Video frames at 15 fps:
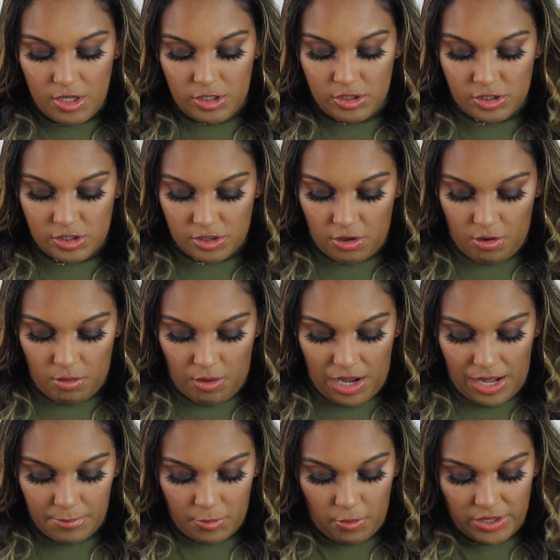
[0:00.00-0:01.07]
So
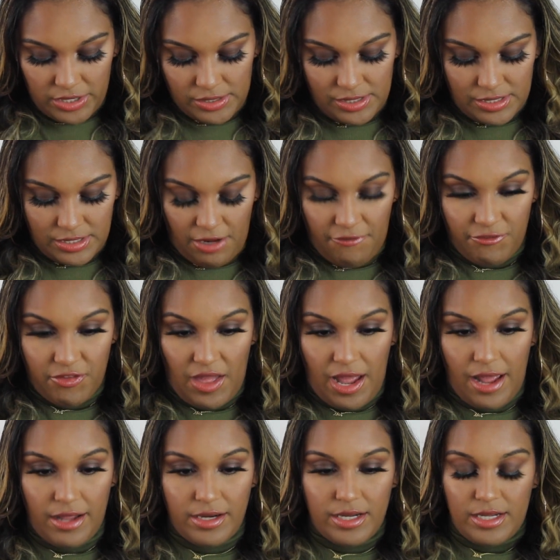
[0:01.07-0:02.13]
I'm going to stuff
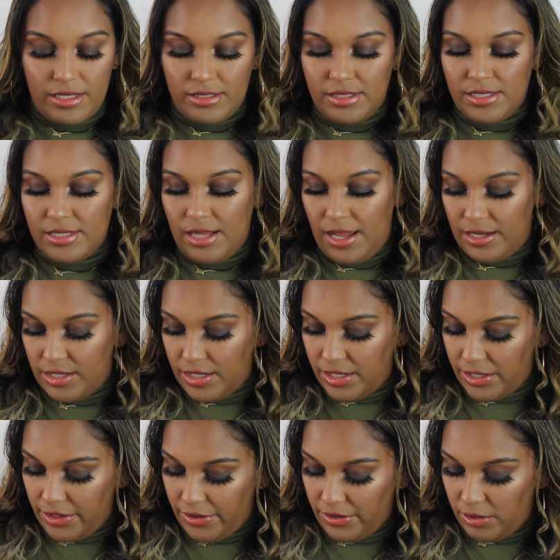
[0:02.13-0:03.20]
that inside here,